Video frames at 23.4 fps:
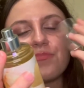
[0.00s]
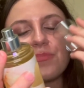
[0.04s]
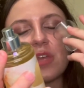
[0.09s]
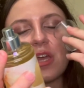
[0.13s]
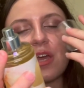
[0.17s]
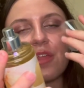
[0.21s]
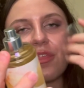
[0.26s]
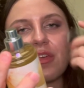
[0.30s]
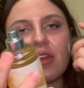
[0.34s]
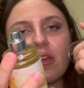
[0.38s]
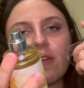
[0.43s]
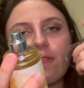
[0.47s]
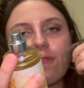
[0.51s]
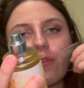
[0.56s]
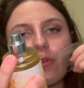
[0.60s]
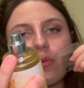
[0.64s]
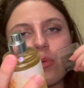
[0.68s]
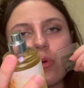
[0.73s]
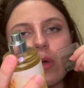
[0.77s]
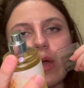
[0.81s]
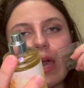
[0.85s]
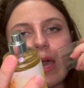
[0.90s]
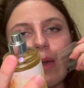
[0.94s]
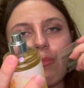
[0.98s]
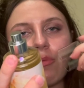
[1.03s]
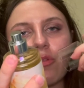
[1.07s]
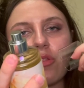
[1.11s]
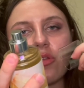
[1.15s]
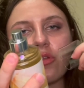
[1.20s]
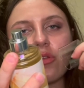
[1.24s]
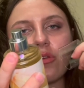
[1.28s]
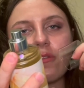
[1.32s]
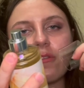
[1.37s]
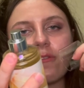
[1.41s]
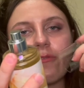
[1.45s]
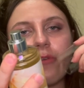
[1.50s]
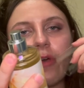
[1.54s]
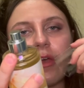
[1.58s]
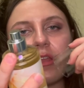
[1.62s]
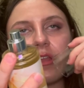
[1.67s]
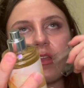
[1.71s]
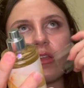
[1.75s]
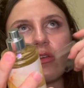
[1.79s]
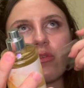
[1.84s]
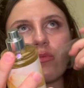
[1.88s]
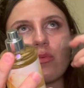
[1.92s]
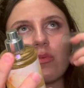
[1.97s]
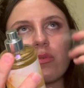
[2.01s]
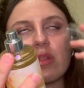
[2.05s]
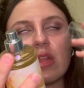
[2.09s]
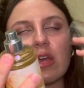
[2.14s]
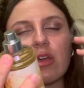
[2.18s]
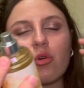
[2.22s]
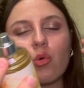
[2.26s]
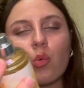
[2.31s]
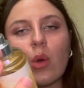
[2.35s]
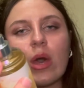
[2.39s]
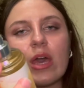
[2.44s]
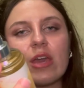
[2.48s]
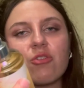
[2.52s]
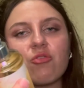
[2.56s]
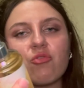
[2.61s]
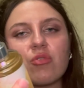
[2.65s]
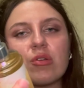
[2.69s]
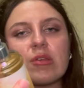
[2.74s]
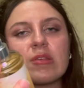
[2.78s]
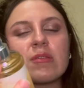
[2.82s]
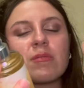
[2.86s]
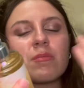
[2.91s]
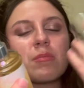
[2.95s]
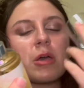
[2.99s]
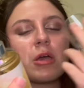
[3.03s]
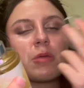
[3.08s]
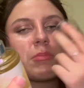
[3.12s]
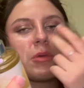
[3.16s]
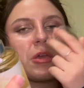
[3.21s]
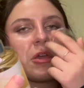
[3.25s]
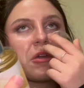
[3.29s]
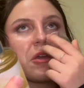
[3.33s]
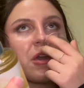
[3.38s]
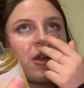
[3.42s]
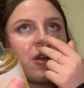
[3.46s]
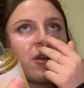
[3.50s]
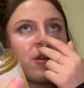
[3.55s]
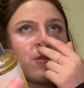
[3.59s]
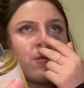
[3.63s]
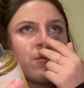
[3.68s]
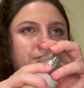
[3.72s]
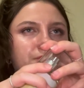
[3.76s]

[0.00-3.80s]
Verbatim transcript: I think if it were apple on its fine and it were like quite crisp, I'd be okay.